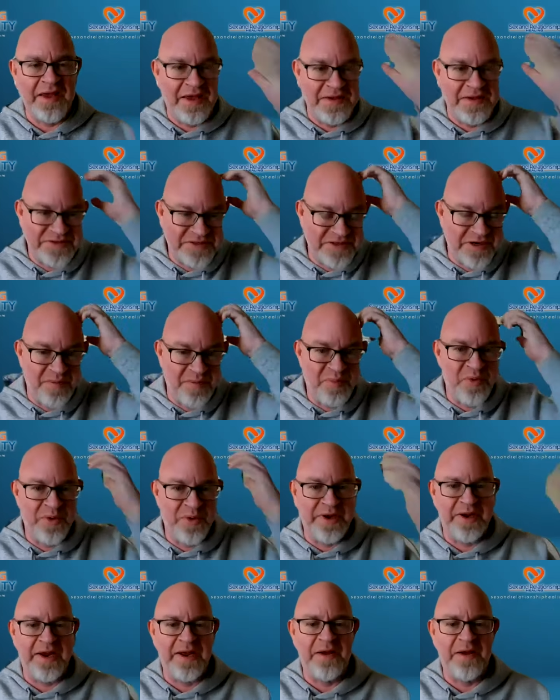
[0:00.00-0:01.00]
as Jon
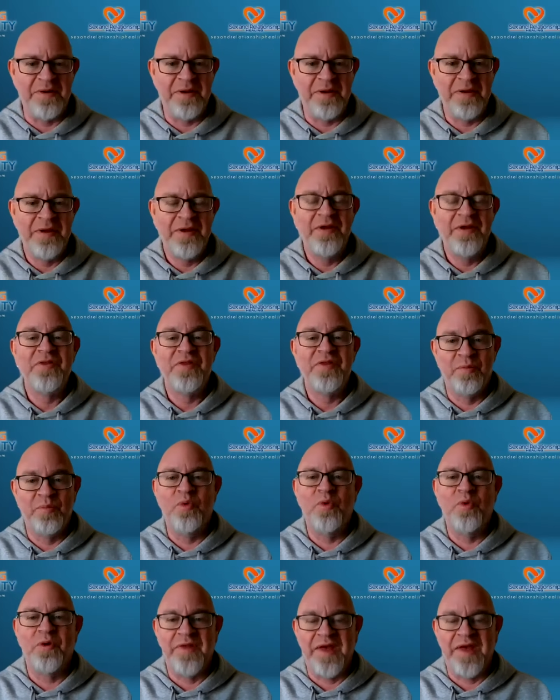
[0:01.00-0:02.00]
pointed out the
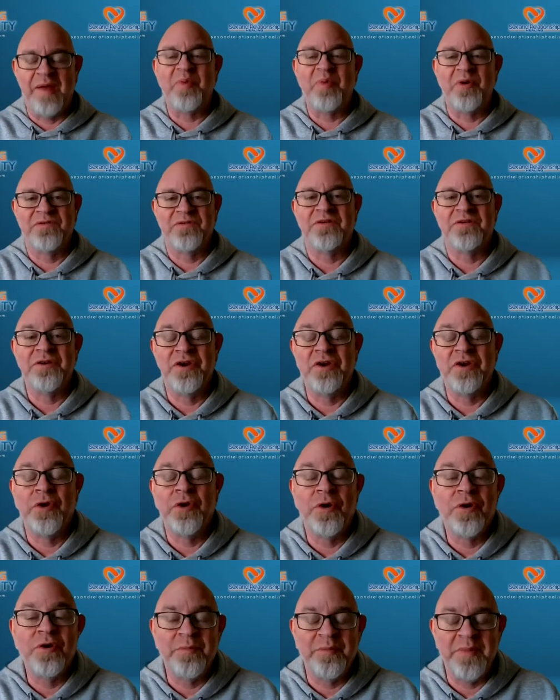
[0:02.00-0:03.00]
more that person can
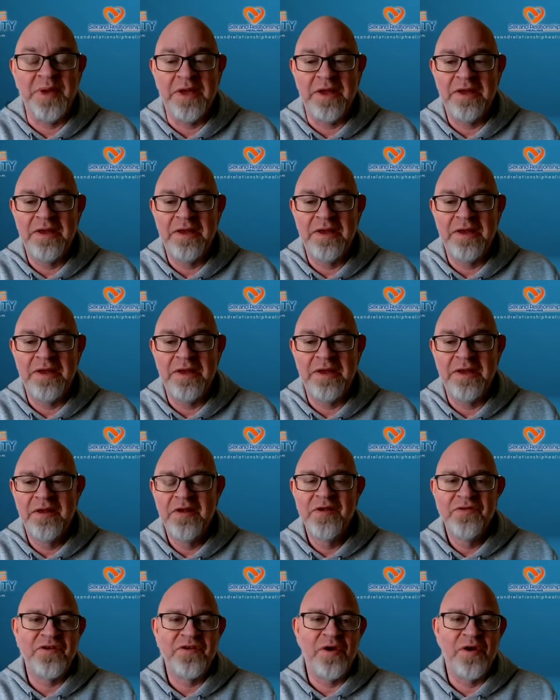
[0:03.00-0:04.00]
hurt me.
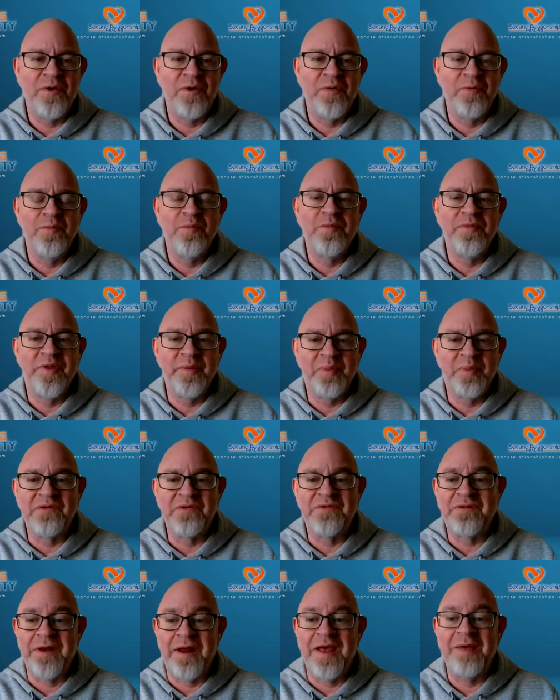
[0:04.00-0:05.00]
So the
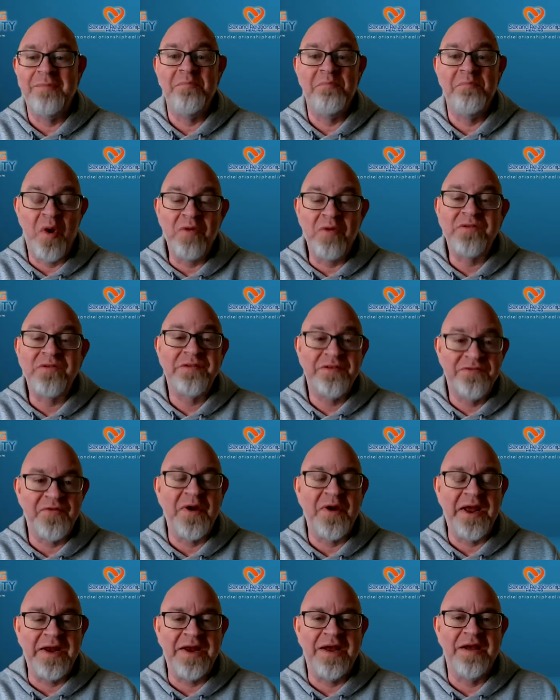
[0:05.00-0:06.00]
person I'm most
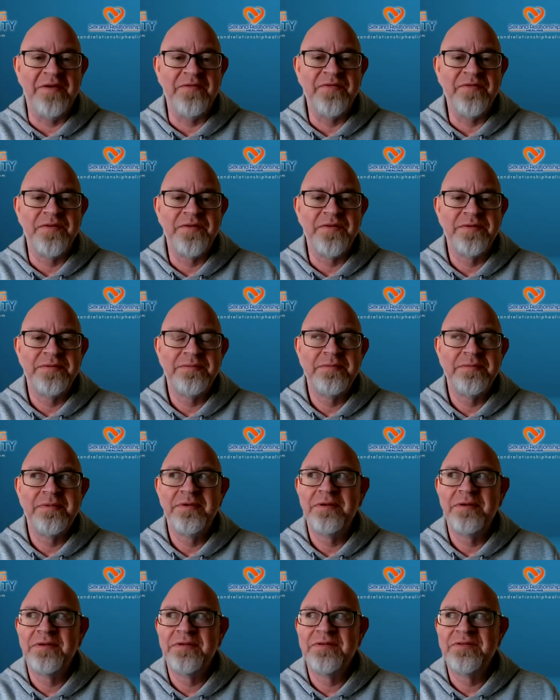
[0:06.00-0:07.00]
afraid of,
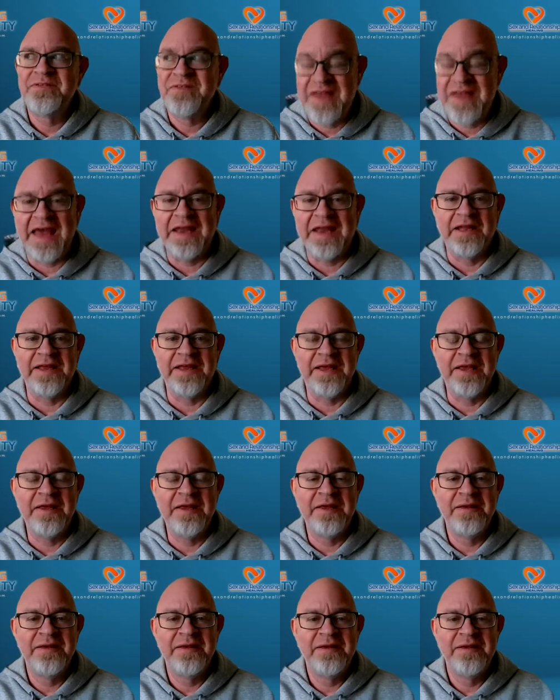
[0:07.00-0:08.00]

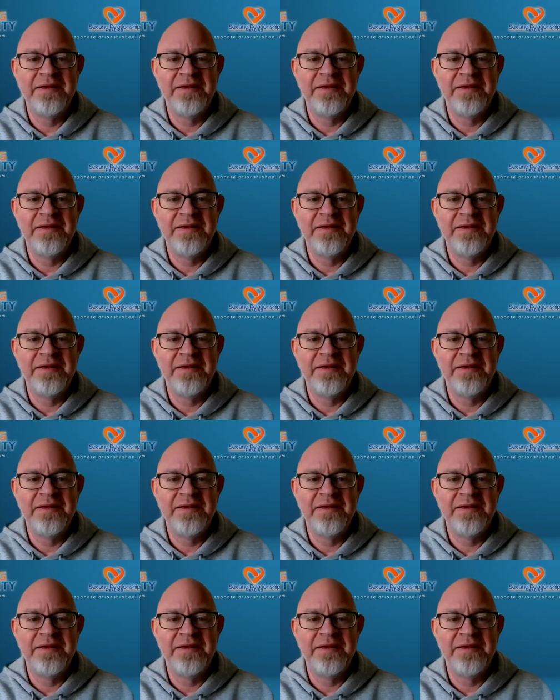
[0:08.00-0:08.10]
sadly,